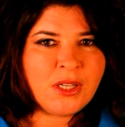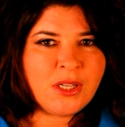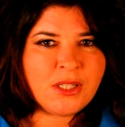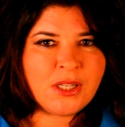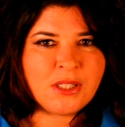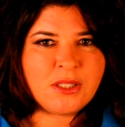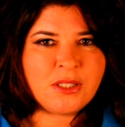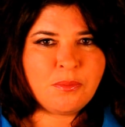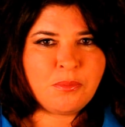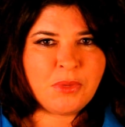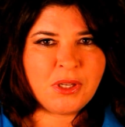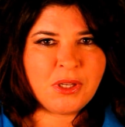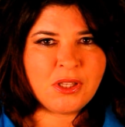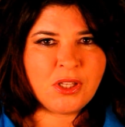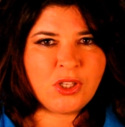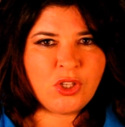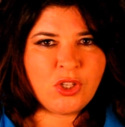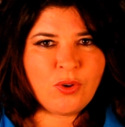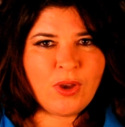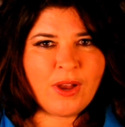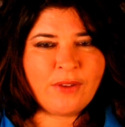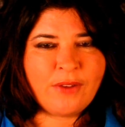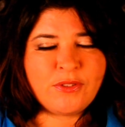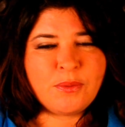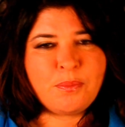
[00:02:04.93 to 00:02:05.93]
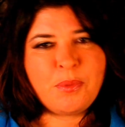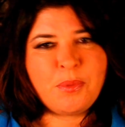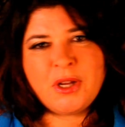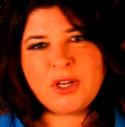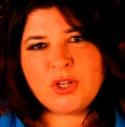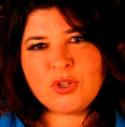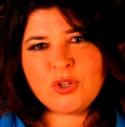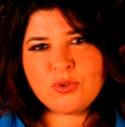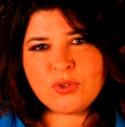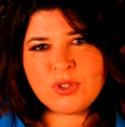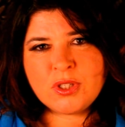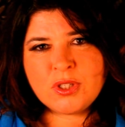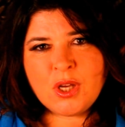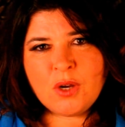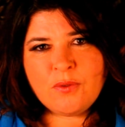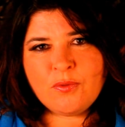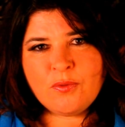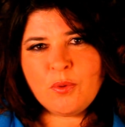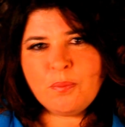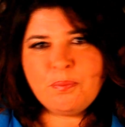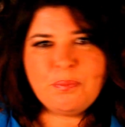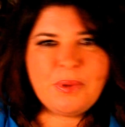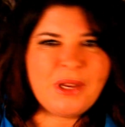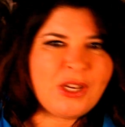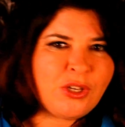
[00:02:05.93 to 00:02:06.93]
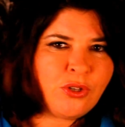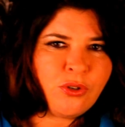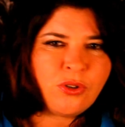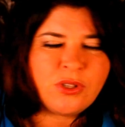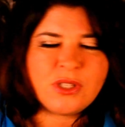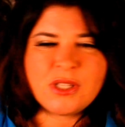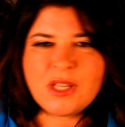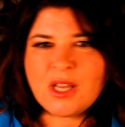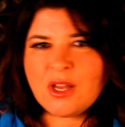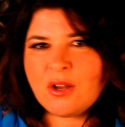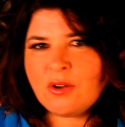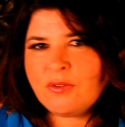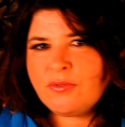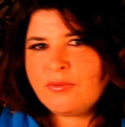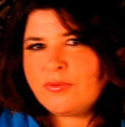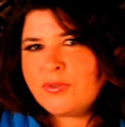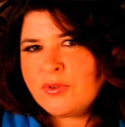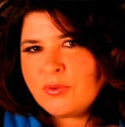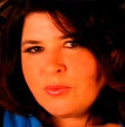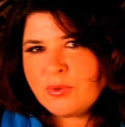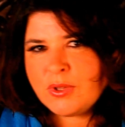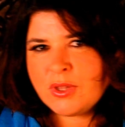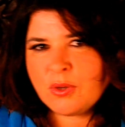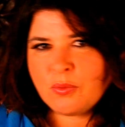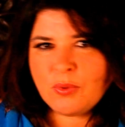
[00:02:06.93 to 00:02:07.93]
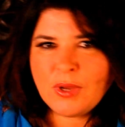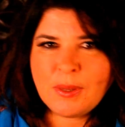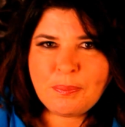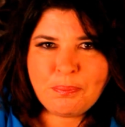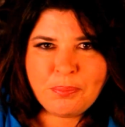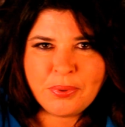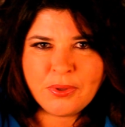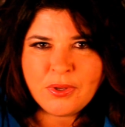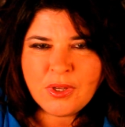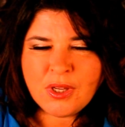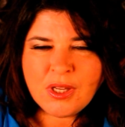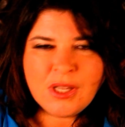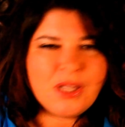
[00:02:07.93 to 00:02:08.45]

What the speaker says: doesn't mean that you have to punish yourself or beat yourself with a whip.